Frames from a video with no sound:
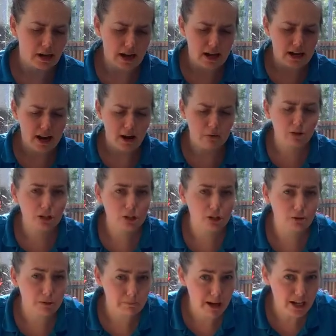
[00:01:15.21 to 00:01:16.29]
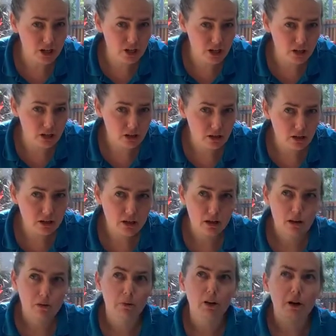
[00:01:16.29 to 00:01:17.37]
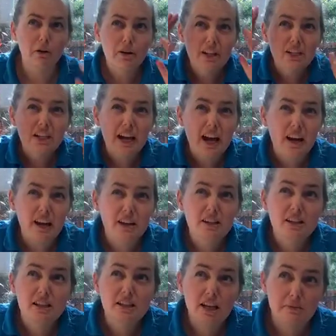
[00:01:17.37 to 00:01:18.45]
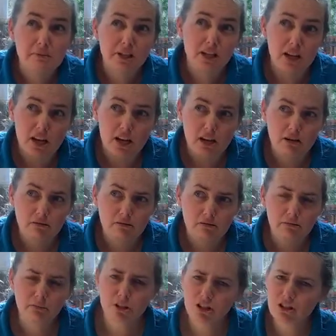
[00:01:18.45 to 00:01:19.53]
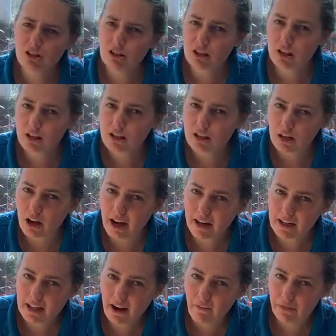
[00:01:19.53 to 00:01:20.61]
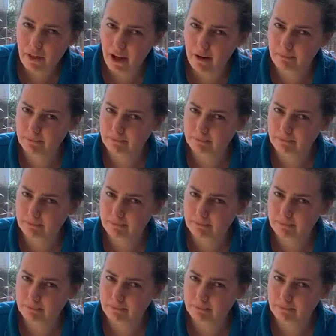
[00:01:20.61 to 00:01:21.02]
Now I want you to imagine we're going down under the deep sea. What do you think it's like down there?